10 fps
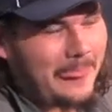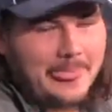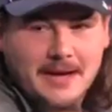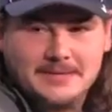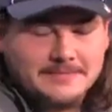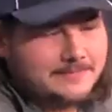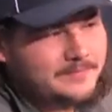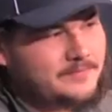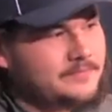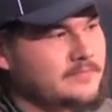Syracuse was
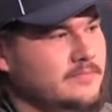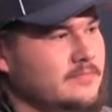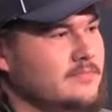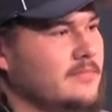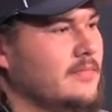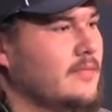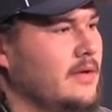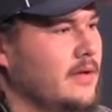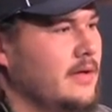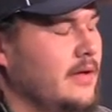stacking the box a
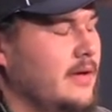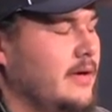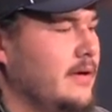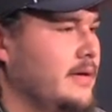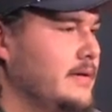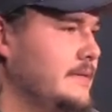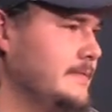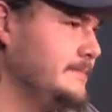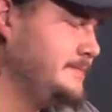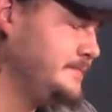good bit, loading
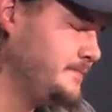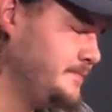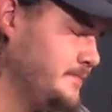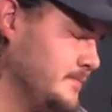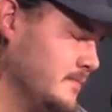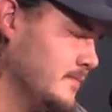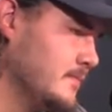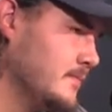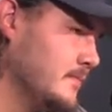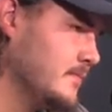up to try to stop the
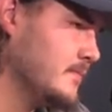run.